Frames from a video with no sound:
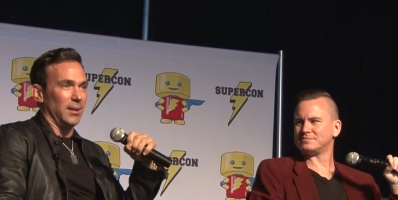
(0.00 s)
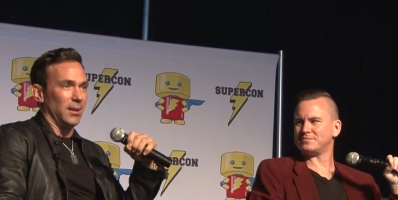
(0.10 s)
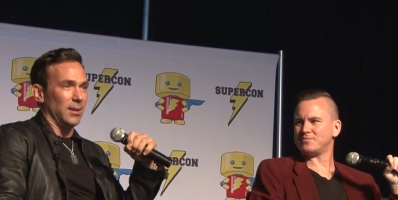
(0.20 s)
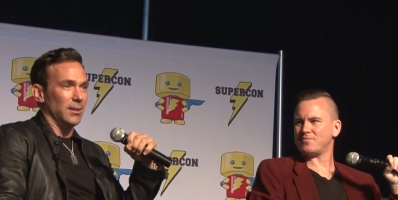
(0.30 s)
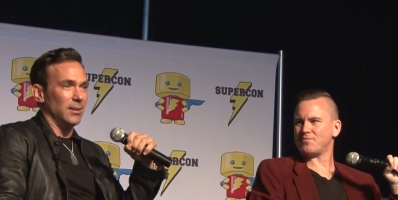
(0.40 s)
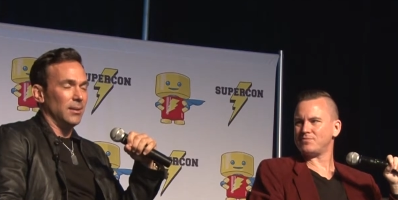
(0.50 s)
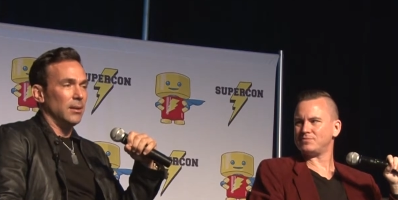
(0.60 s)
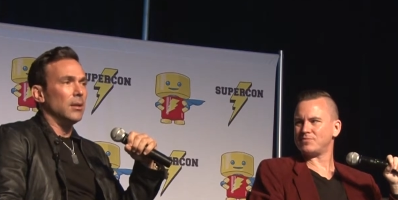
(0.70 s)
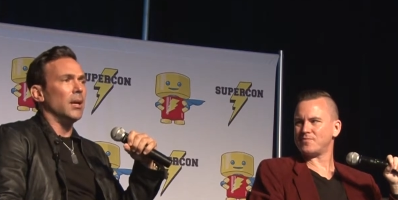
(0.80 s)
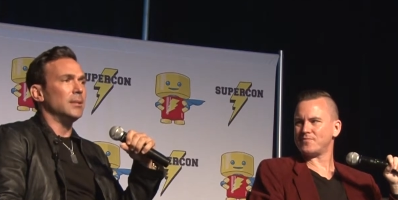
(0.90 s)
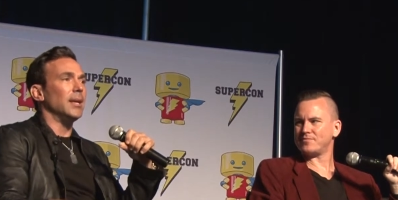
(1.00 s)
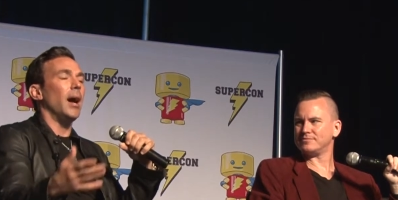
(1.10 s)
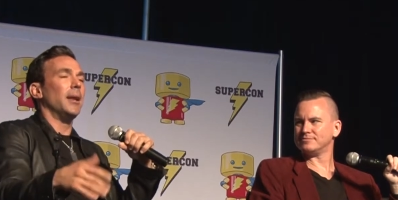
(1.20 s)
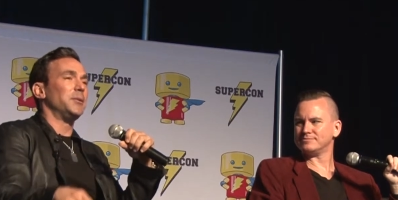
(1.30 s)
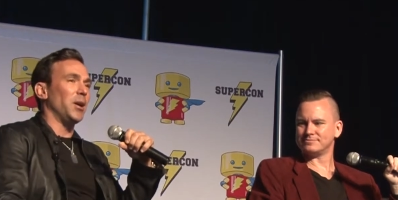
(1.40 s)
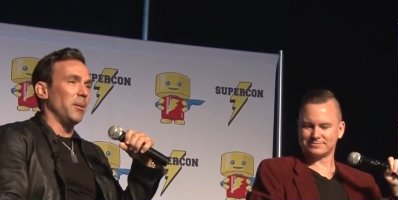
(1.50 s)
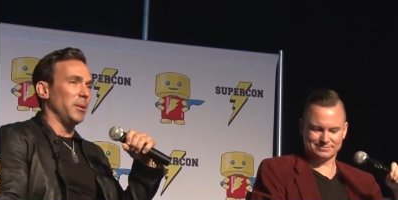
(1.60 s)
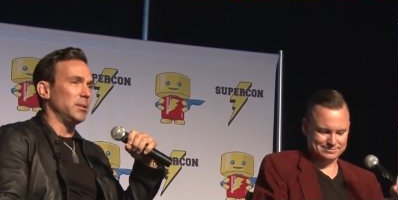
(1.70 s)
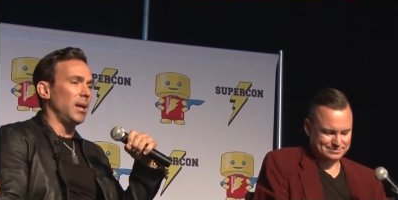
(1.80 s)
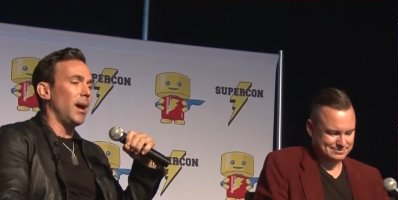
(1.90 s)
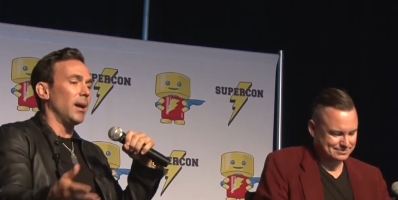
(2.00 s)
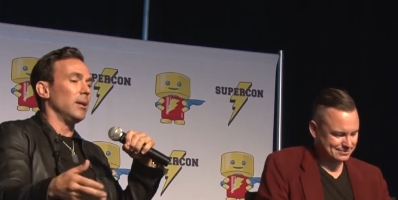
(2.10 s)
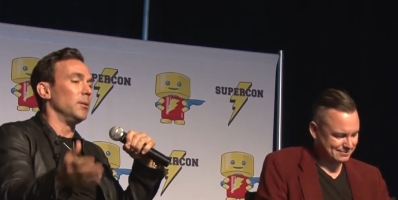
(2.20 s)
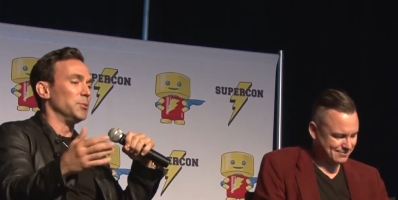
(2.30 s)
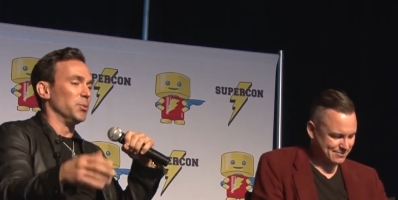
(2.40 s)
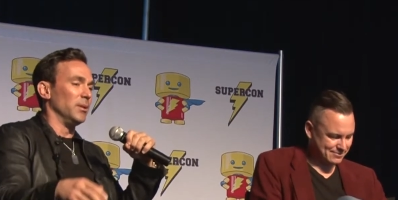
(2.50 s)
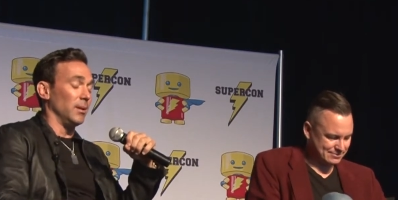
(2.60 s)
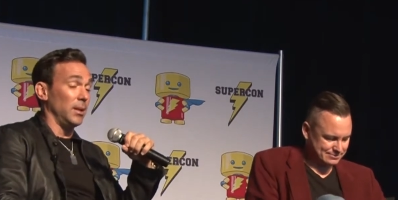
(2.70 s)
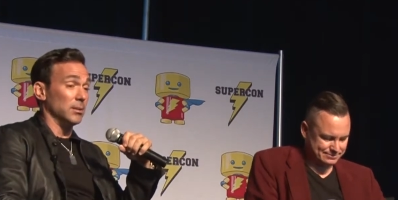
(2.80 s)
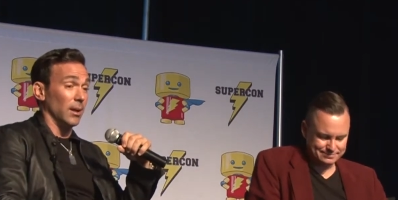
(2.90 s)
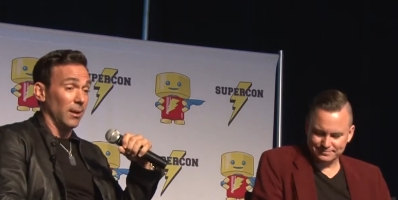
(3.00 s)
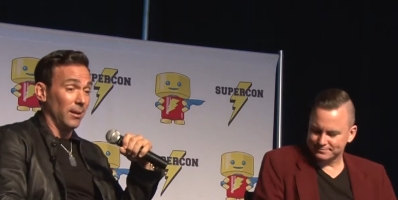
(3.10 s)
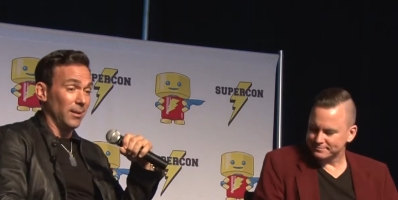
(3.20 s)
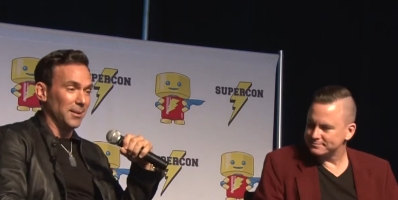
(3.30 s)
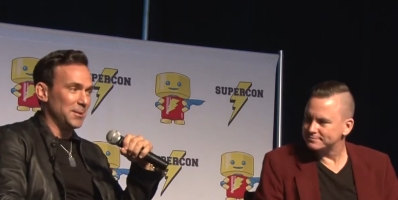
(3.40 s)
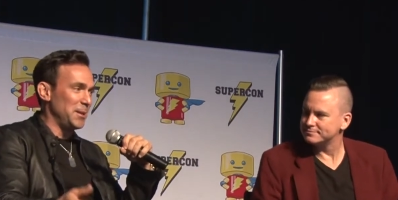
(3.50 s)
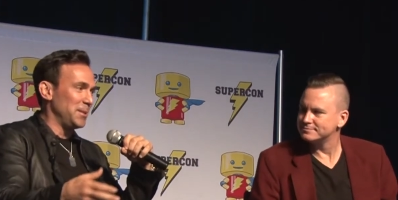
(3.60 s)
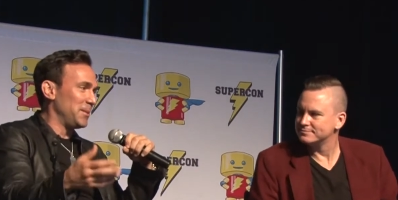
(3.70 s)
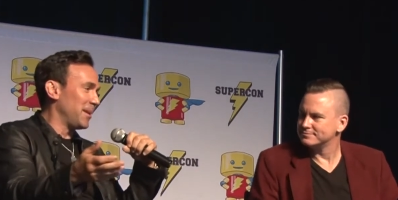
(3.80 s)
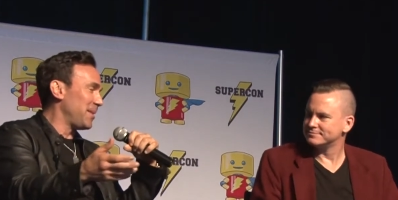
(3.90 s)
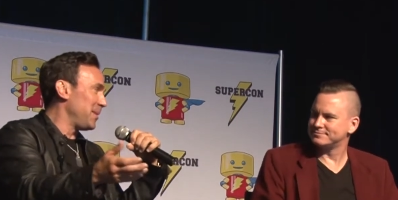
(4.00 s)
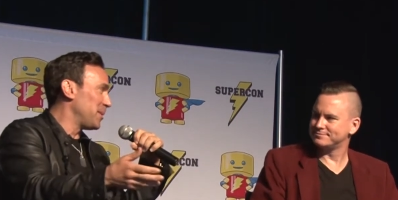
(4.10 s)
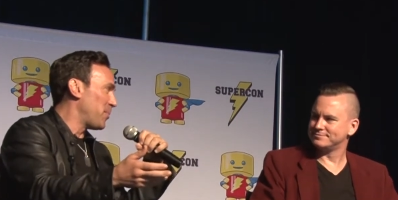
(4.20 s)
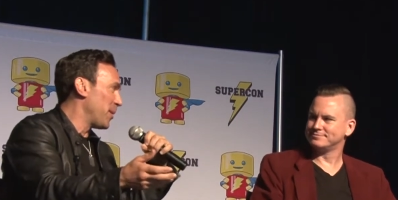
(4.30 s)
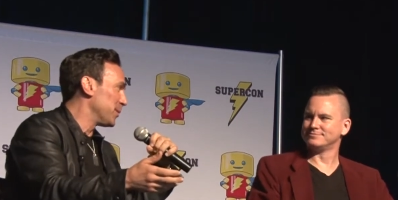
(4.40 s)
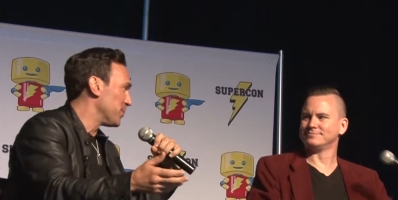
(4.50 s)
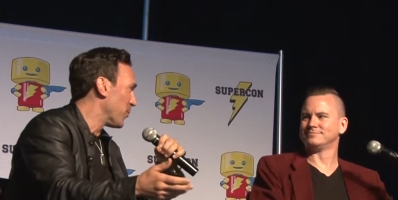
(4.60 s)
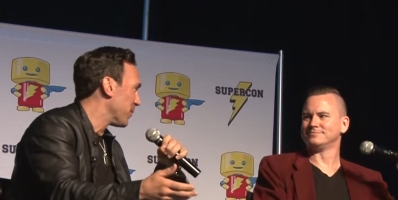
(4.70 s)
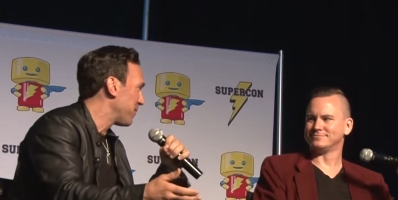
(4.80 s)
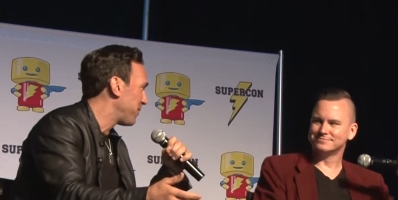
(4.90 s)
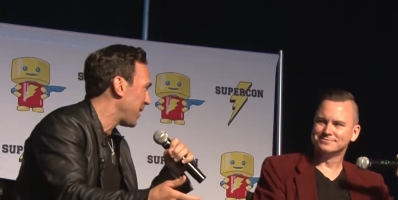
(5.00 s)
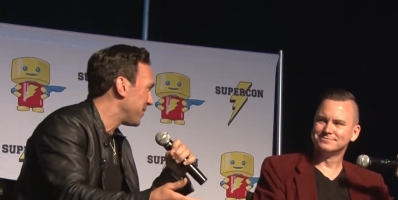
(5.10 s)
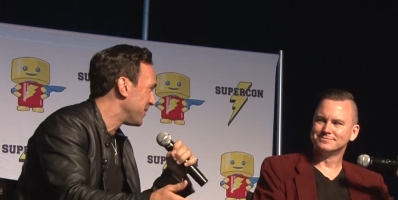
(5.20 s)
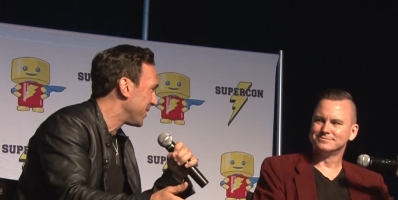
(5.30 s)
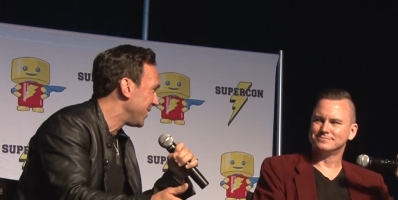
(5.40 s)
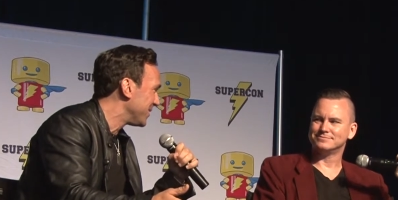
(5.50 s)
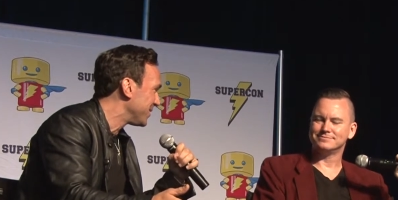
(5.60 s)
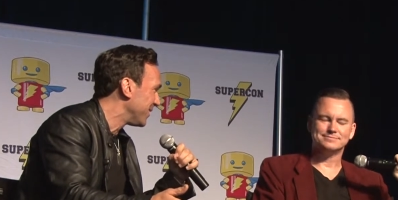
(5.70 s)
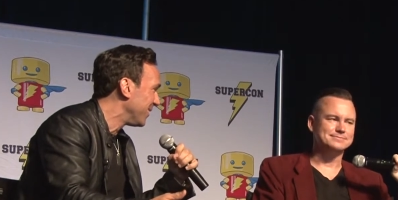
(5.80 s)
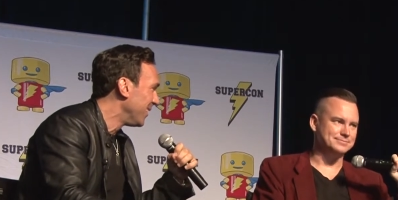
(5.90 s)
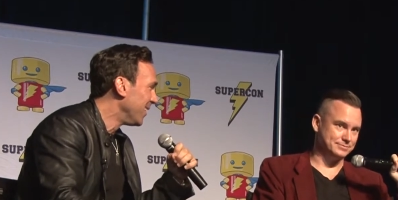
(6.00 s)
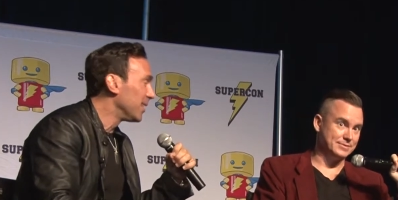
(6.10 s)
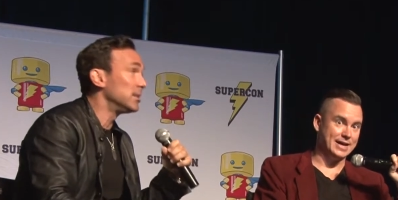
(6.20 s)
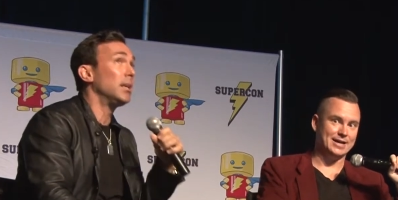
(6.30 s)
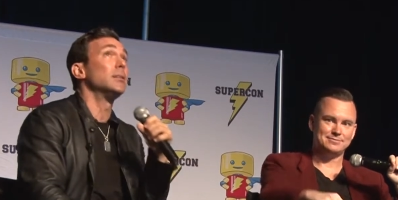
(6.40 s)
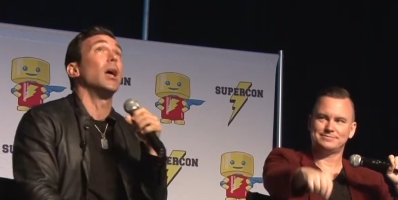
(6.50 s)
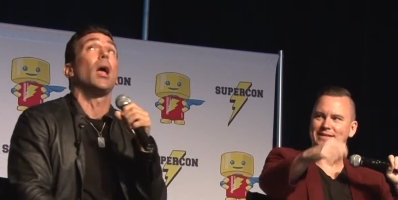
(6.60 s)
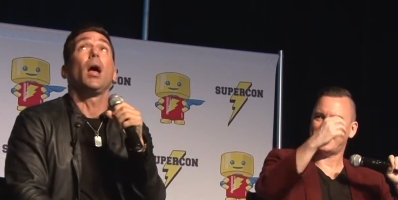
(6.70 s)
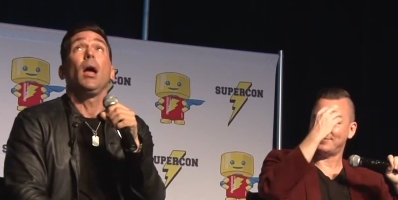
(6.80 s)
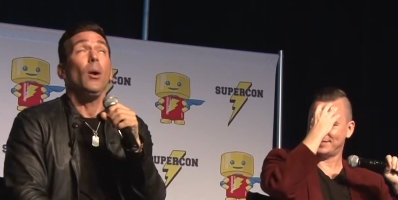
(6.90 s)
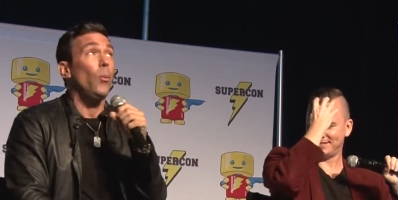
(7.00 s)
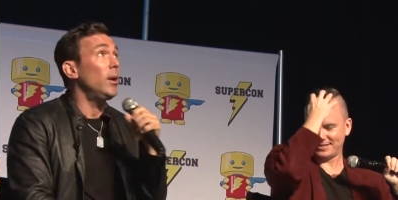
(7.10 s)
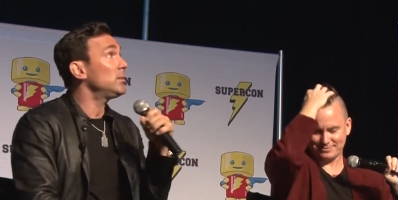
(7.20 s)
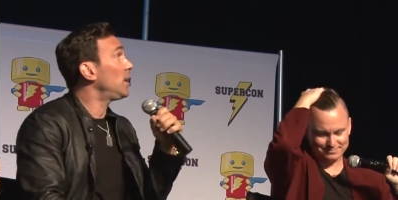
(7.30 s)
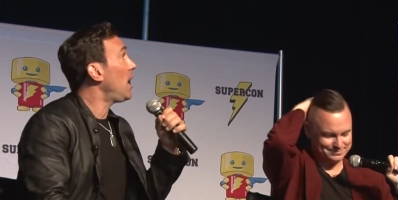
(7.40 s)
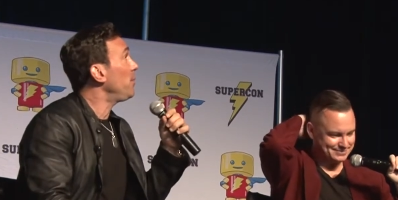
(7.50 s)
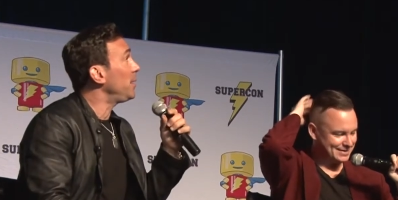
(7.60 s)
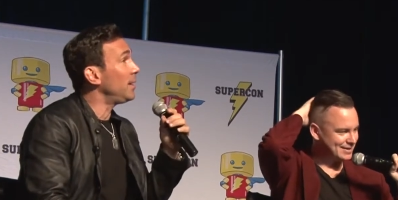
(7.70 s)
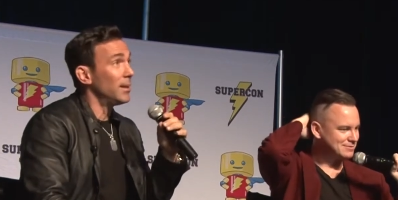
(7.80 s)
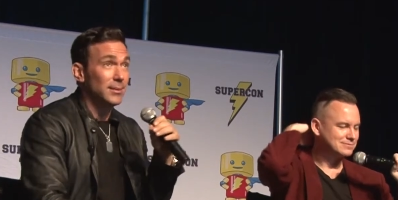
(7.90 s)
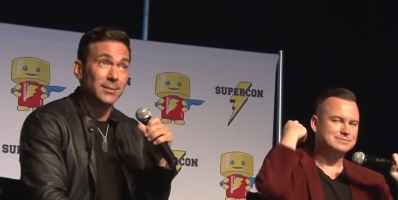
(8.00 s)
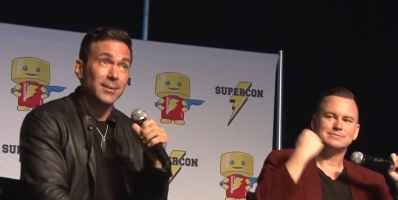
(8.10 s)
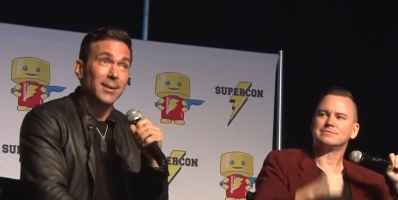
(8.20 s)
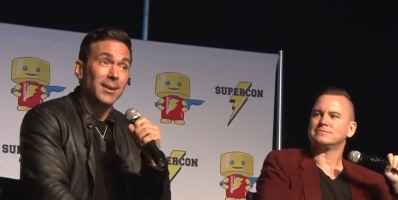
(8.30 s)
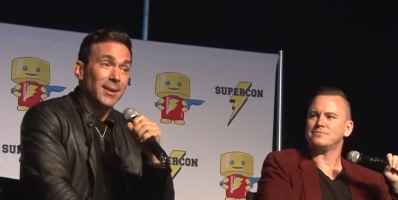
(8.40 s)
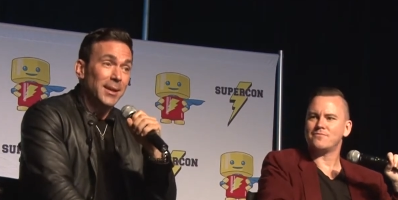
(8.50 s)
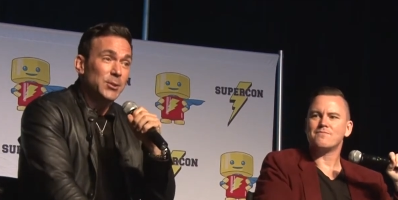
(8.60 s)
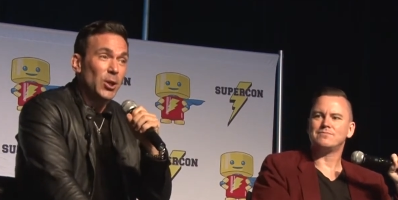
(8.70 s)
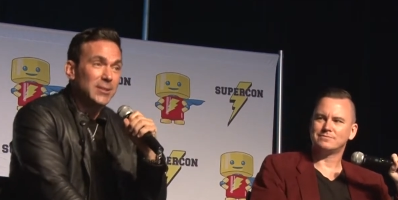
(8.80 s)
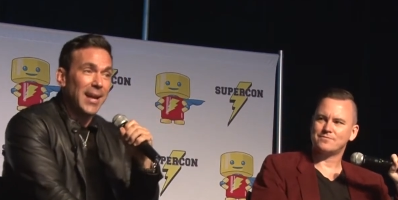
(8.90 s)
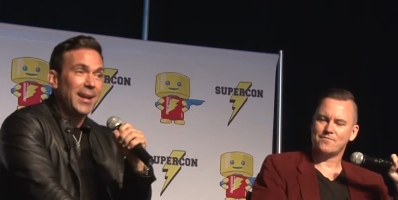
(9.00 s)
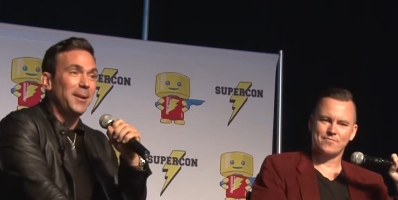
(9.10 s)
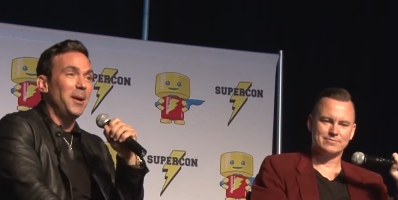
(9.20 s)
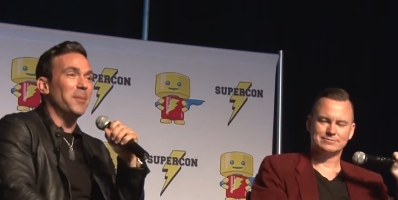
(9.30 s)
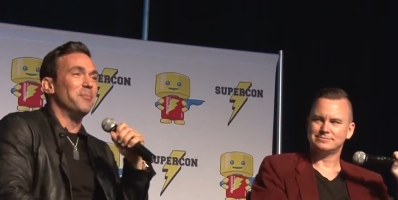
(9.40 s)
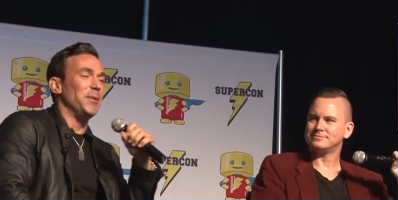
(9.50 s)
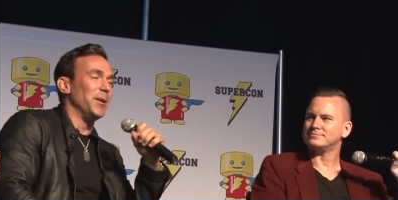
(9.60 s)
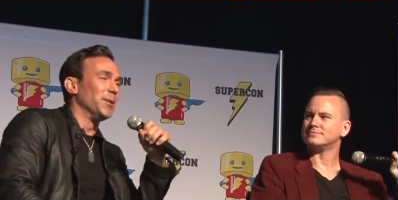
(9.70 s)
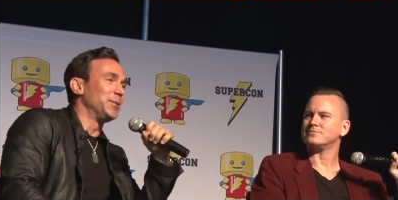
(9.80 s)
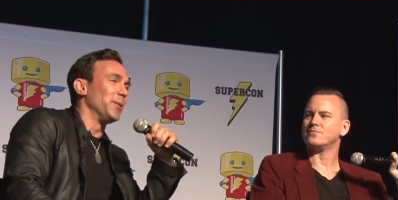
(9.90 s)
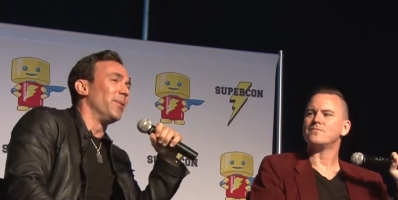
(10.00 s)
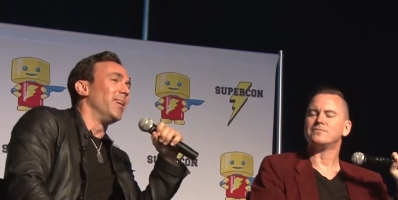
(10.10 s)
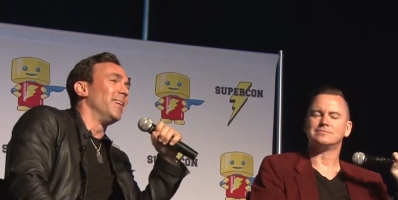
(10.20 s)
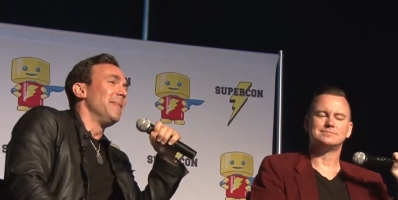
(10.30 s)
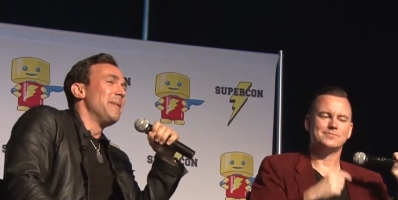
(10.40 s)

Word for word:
Speaker 1: uh, hey, say hi to Tommy, say hi. And, and the kid's like, huh? And he, I think the parents are more of a fan than the kids, you know? Because yeah. the kid's like, where's Tommy? He's all tatted up, you know, so. Uh,